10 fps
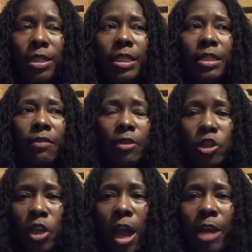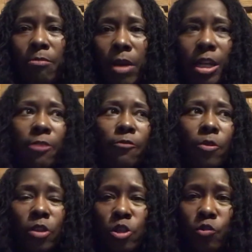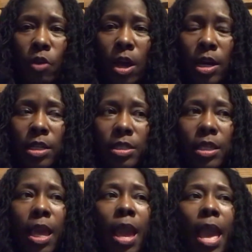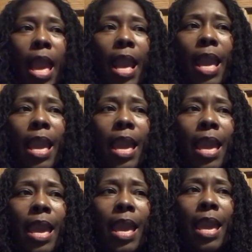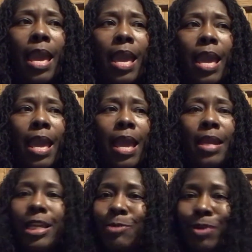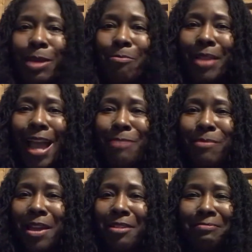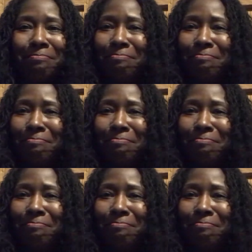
He's giving John money for the drugs and he's being blackmailed.